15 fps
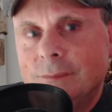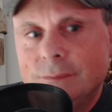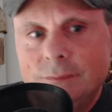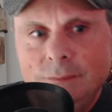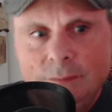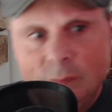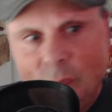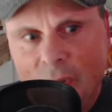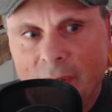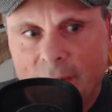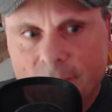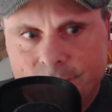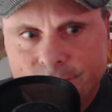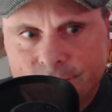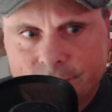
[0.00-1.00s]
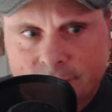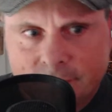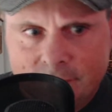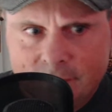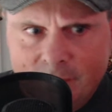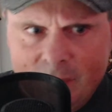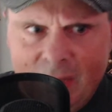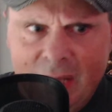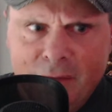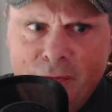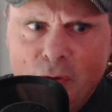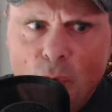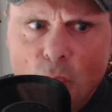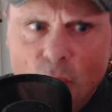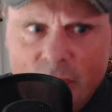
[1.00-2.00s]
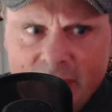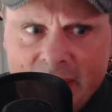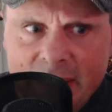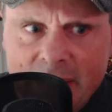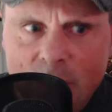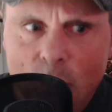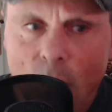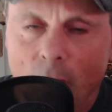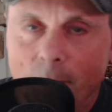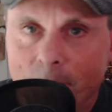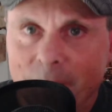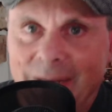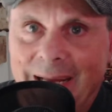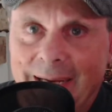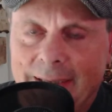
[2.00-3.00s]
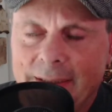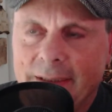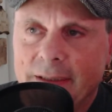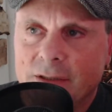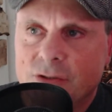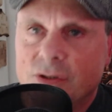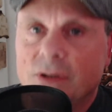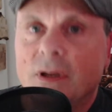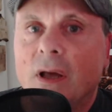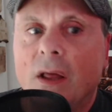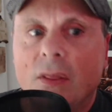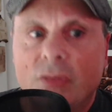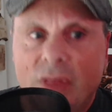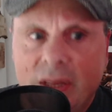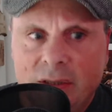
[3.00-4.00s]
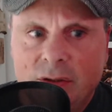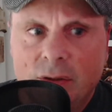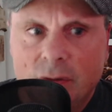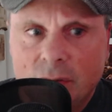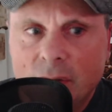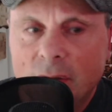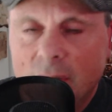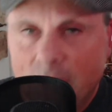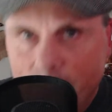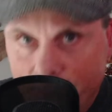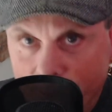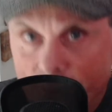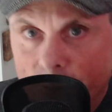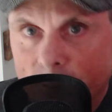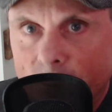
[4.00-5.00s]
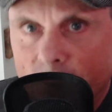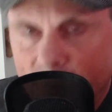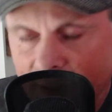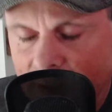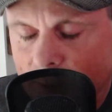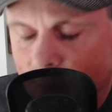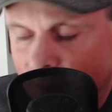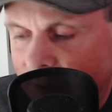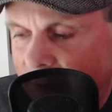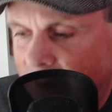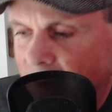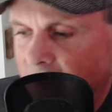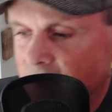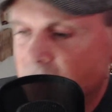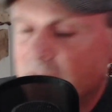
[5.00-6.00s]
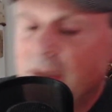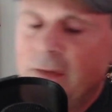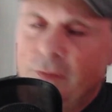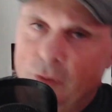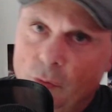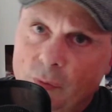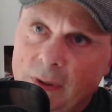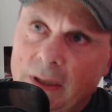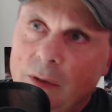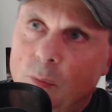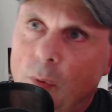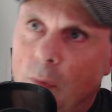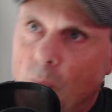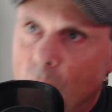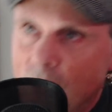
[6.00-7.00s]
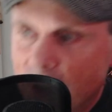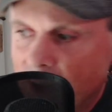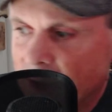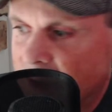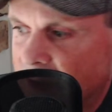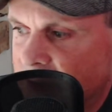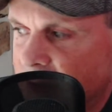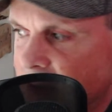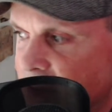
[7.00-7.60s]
look, if you really want Black Legion, then you're going to paint Black Legion. If you really want World Eaters,